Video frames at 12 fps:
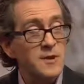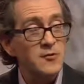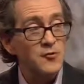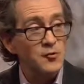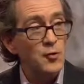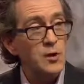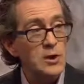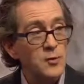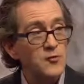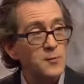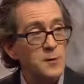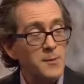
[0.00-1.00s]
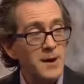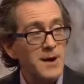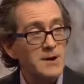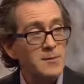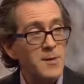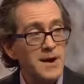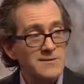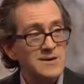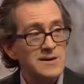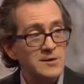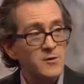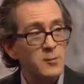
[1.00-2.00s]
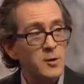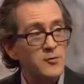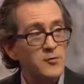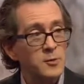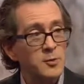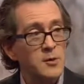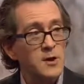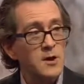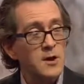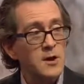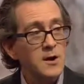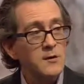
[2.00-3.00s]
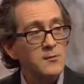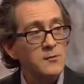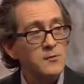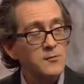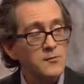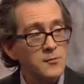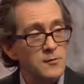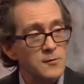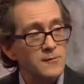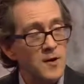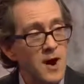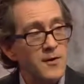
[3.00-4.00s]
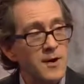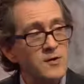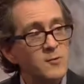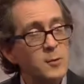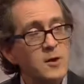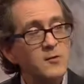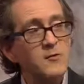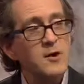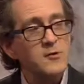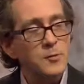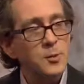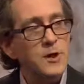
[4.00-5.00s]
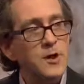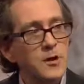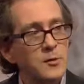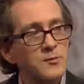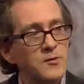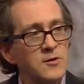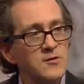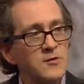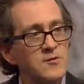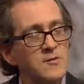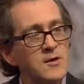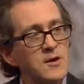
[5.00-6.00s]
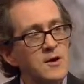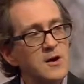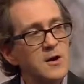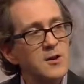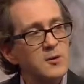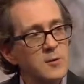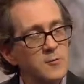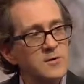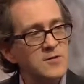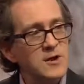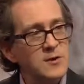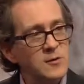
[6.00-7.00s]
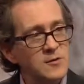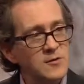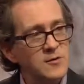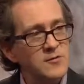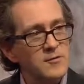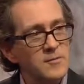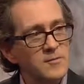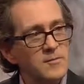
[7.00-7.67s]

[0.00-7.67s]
then surely we should be paying them as little as possible via experts to bring home citizens who have been taken hostage.